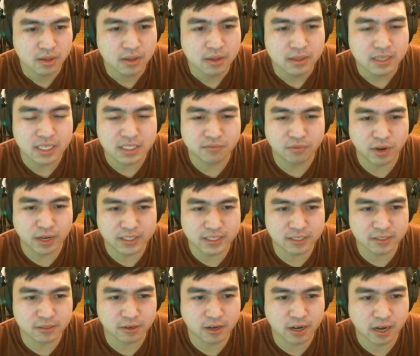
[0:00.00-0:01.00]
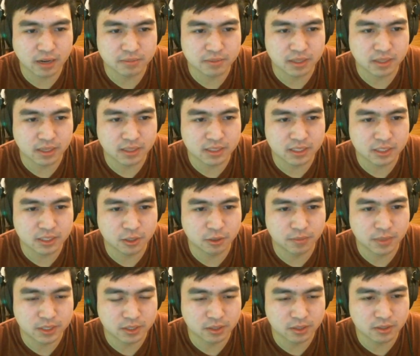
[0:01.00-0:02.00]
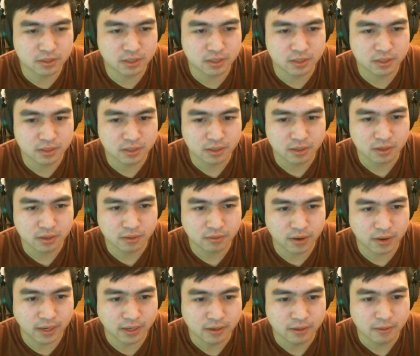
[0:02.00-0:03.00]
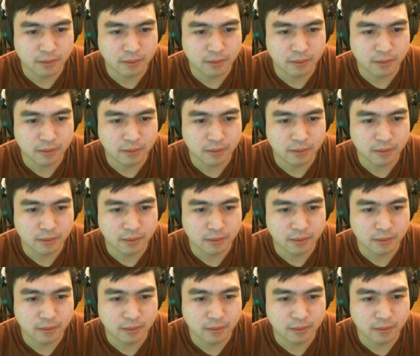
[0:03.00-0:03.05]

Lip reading: these phrases are cut up into 2 measures, right?